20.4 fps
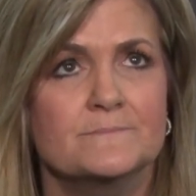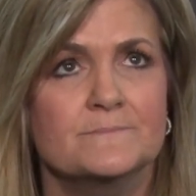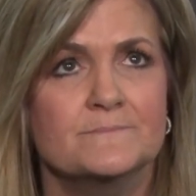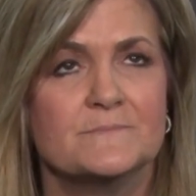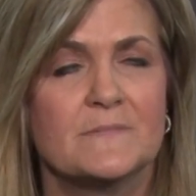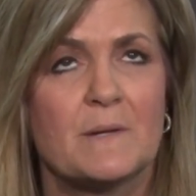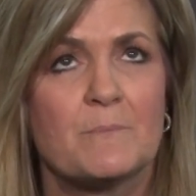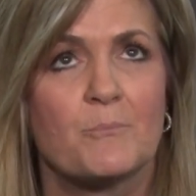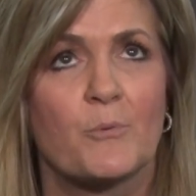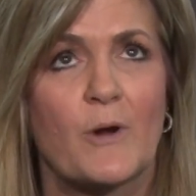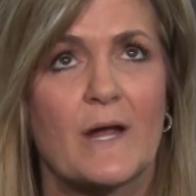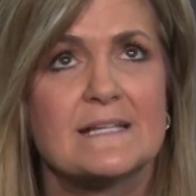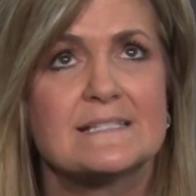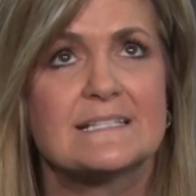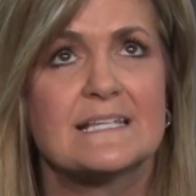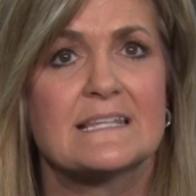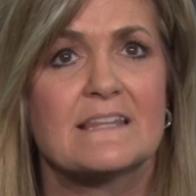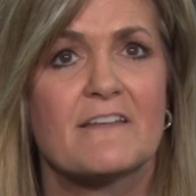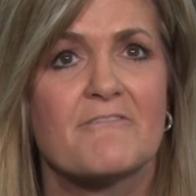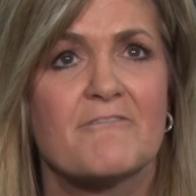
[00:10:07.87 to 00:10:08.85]

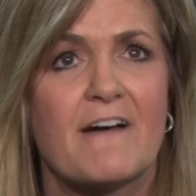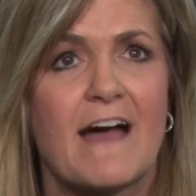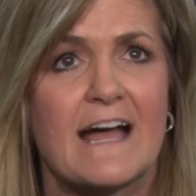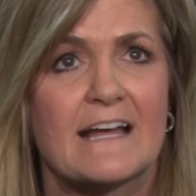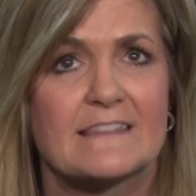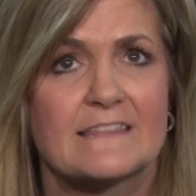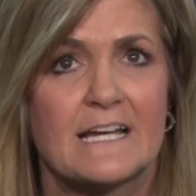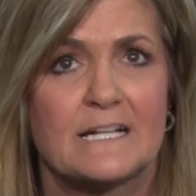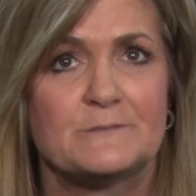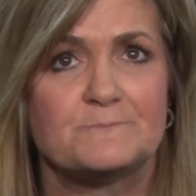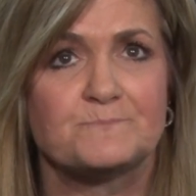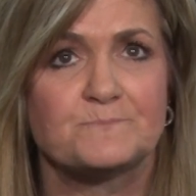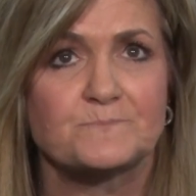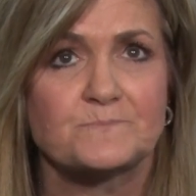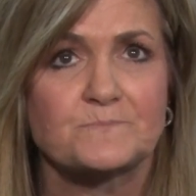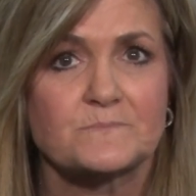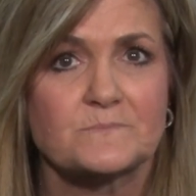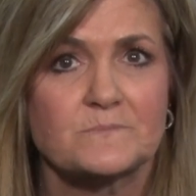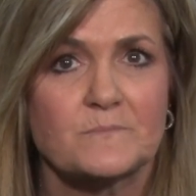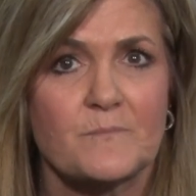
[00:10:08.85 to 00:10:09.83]
embracing the fact that
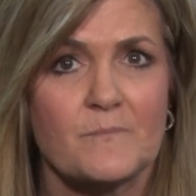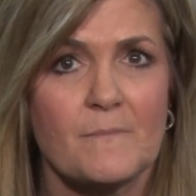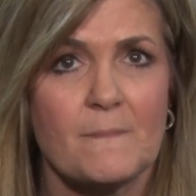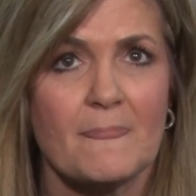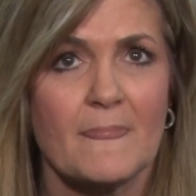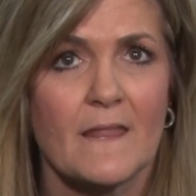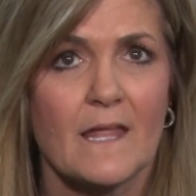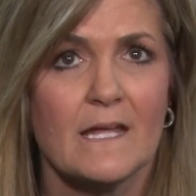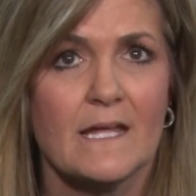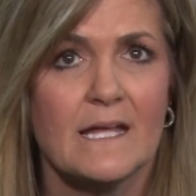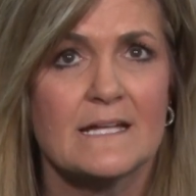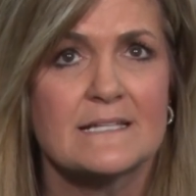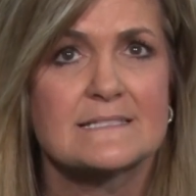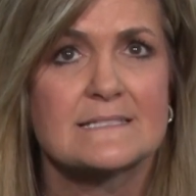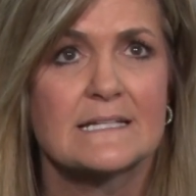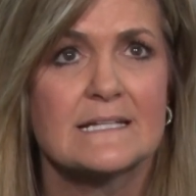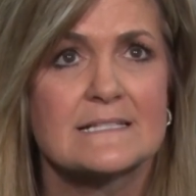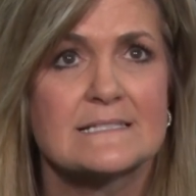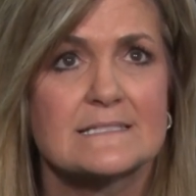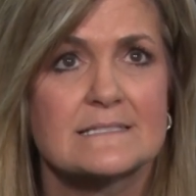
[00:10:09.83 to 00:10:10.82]

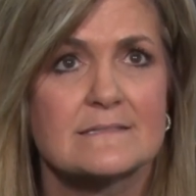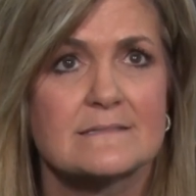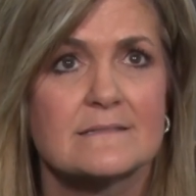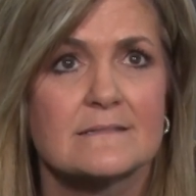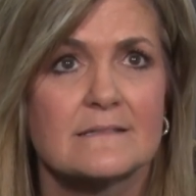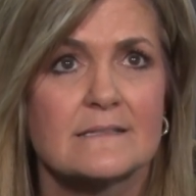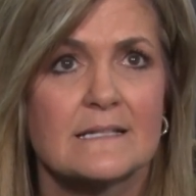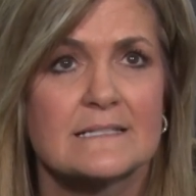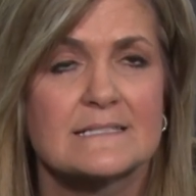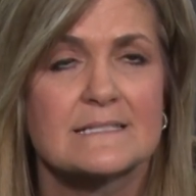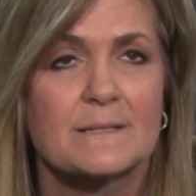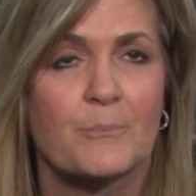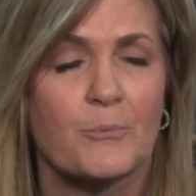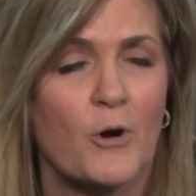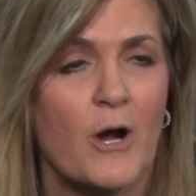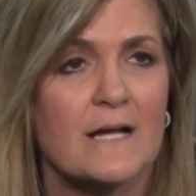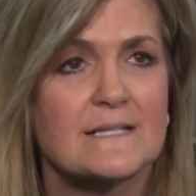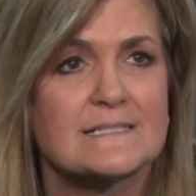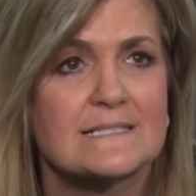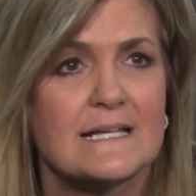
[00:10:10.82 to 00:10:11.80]
it's it's it's a
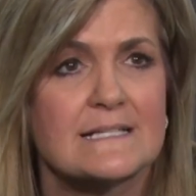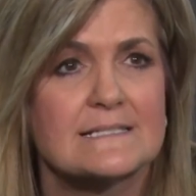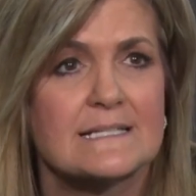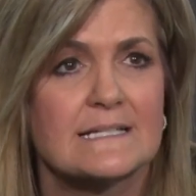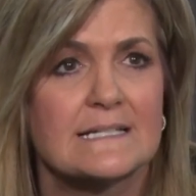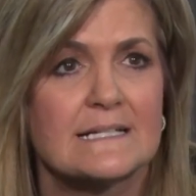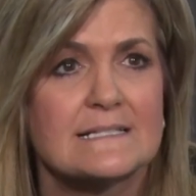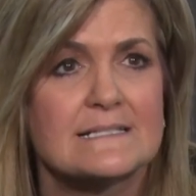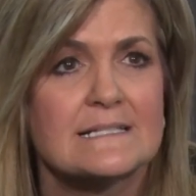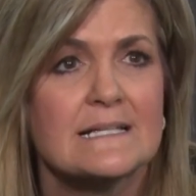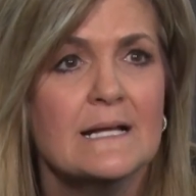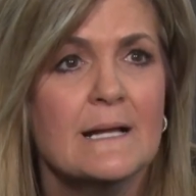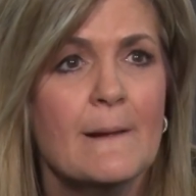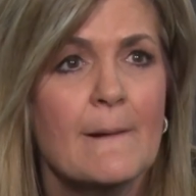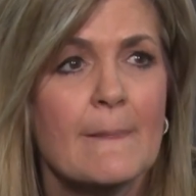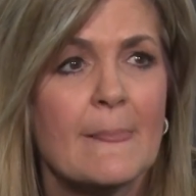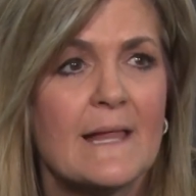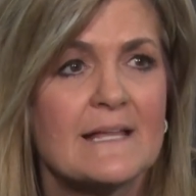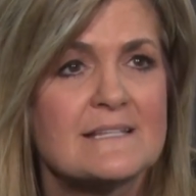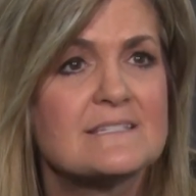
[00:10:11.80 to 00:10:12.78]
process and it's
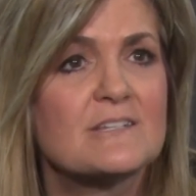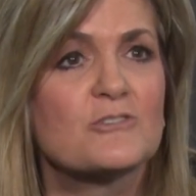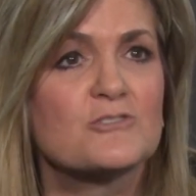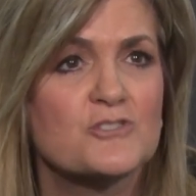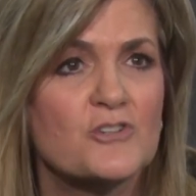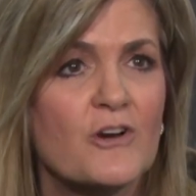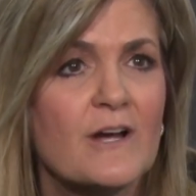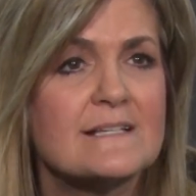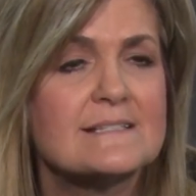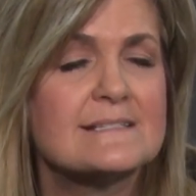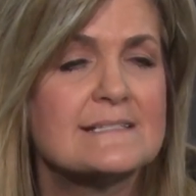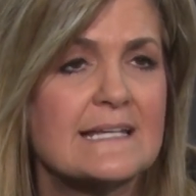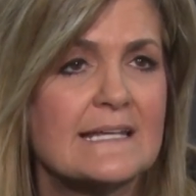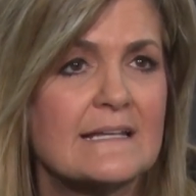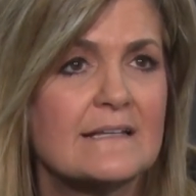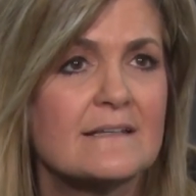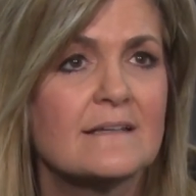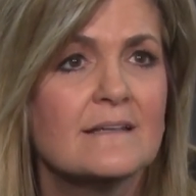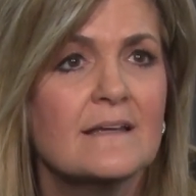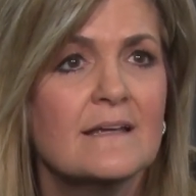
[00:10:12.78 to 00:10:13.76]
it's they're
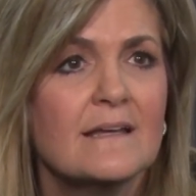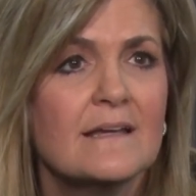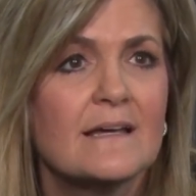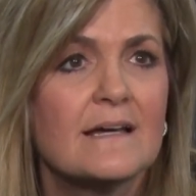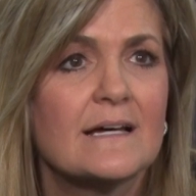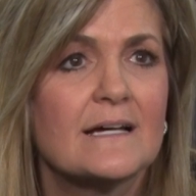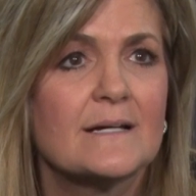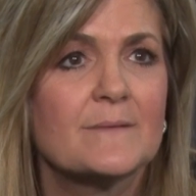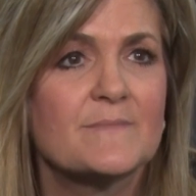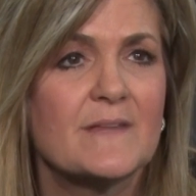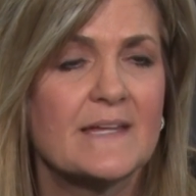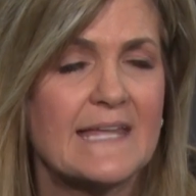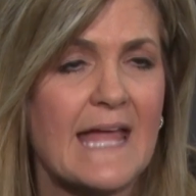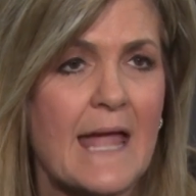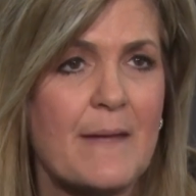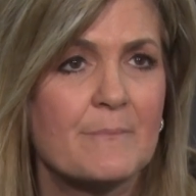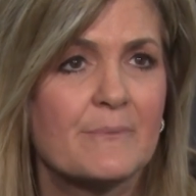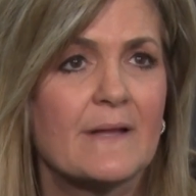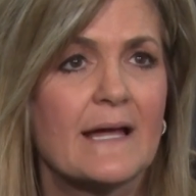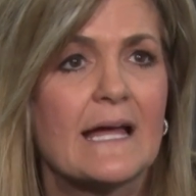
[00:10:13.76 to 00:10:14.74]
trusting um, the
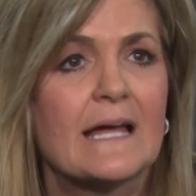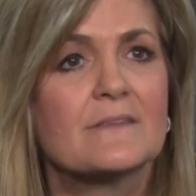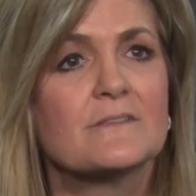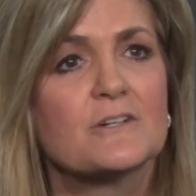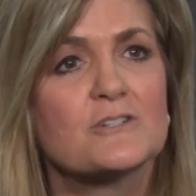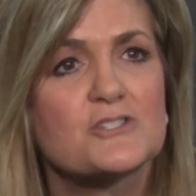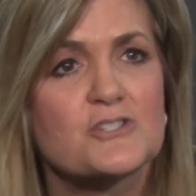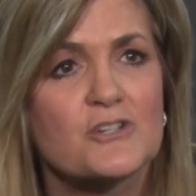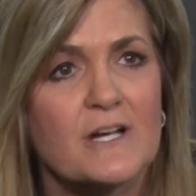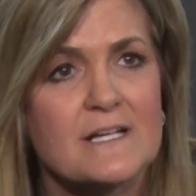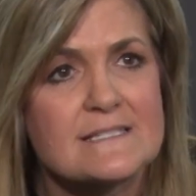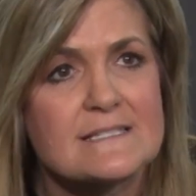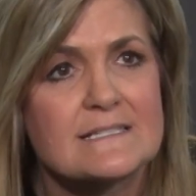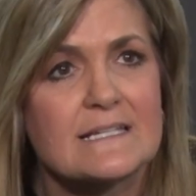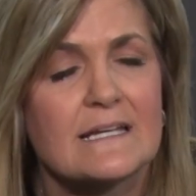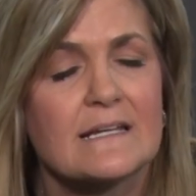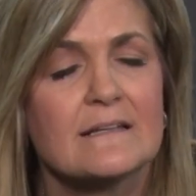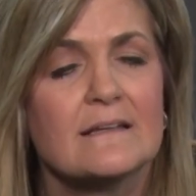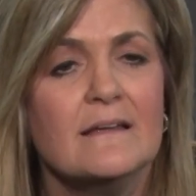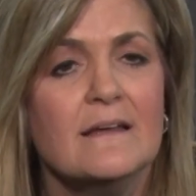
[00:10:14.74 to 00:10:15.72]
game plan they're
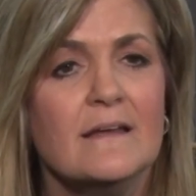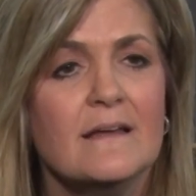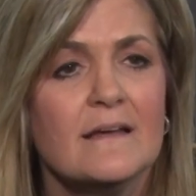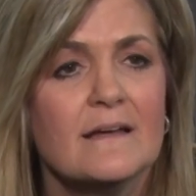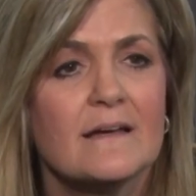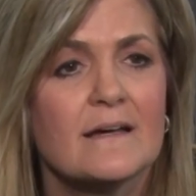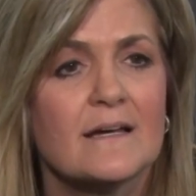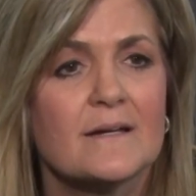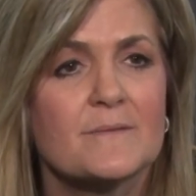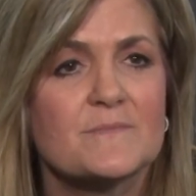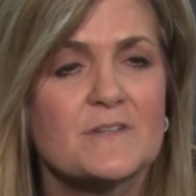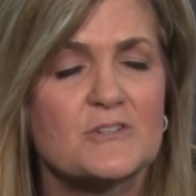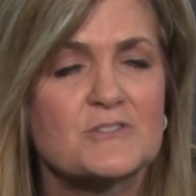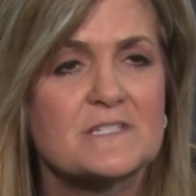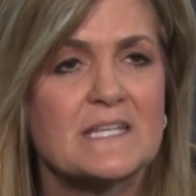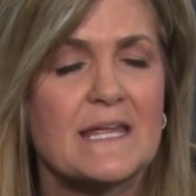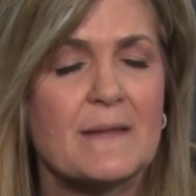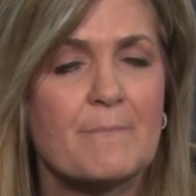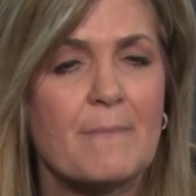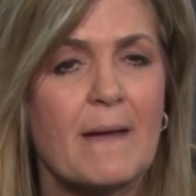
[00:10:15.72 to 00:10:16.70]
trusting um, their
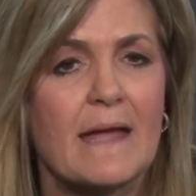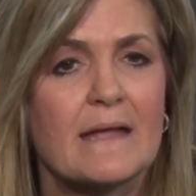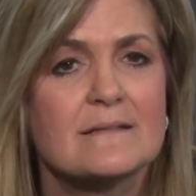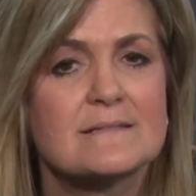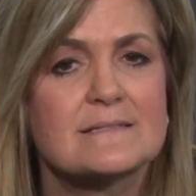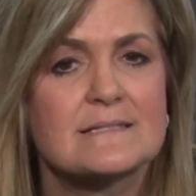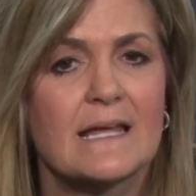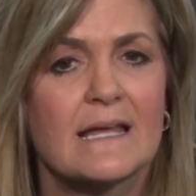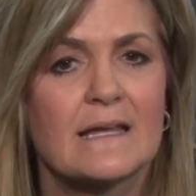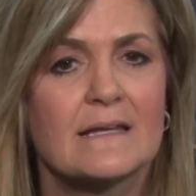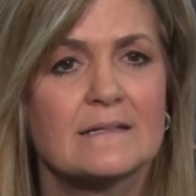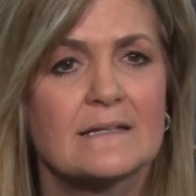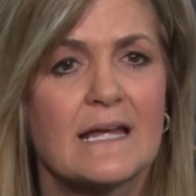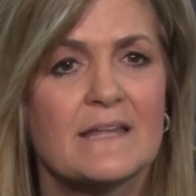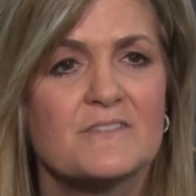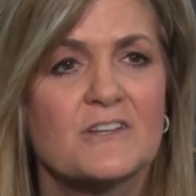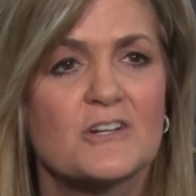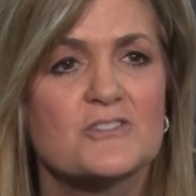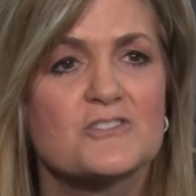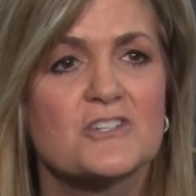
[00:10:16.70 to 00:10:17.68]
teammates and
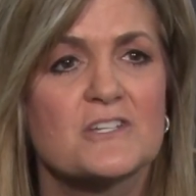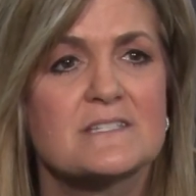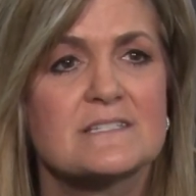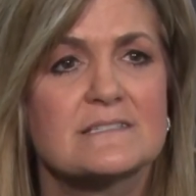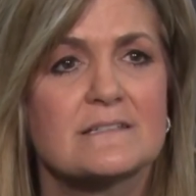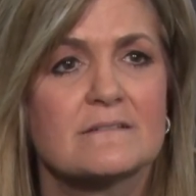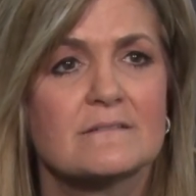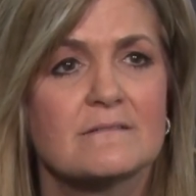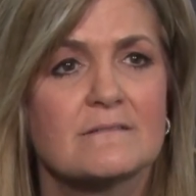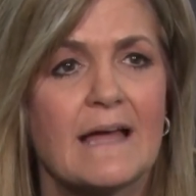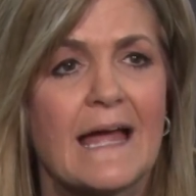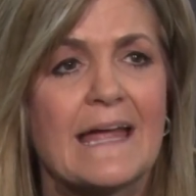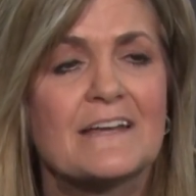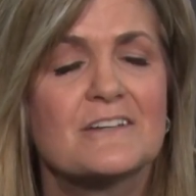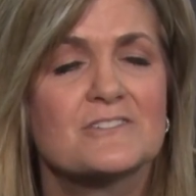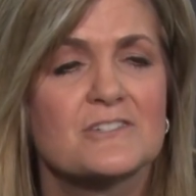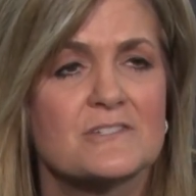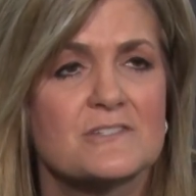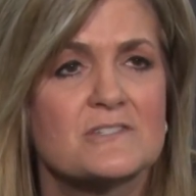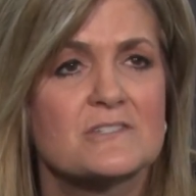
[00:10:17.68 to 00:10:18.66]
and they're just
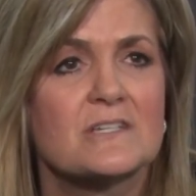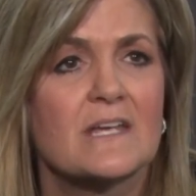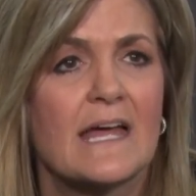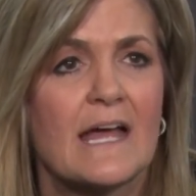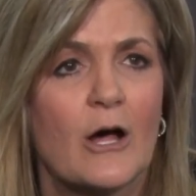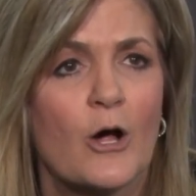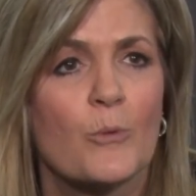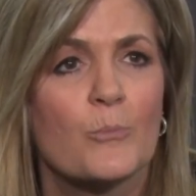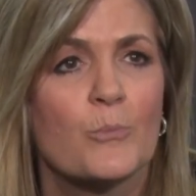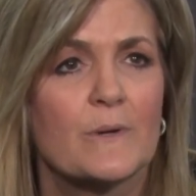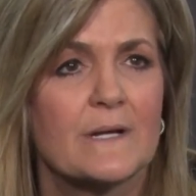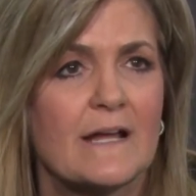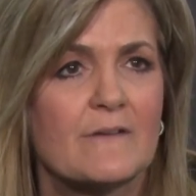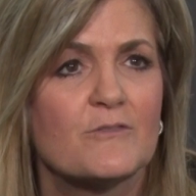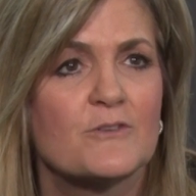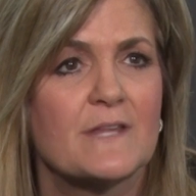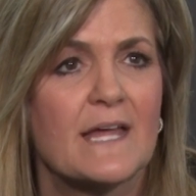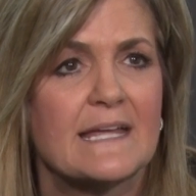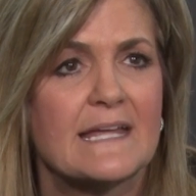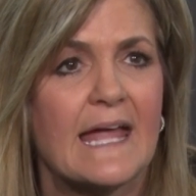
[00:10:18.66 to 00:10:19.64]
anxious to help
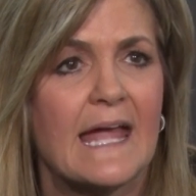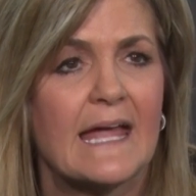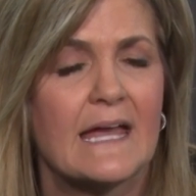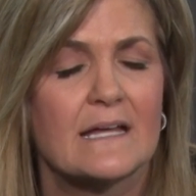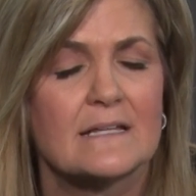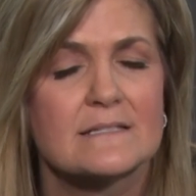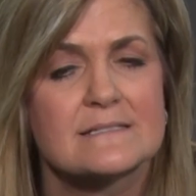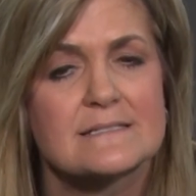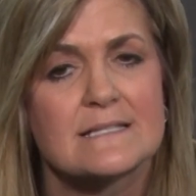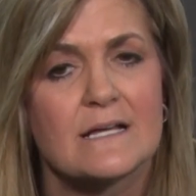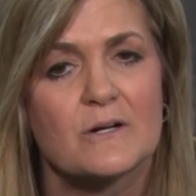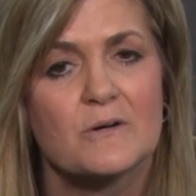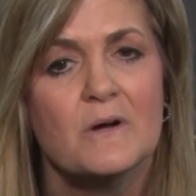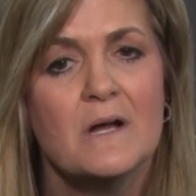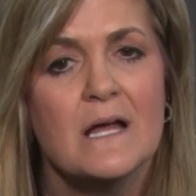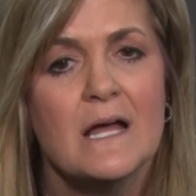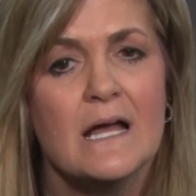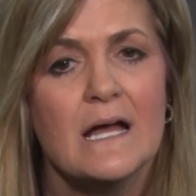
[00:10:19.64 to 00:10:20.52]
whenever they can so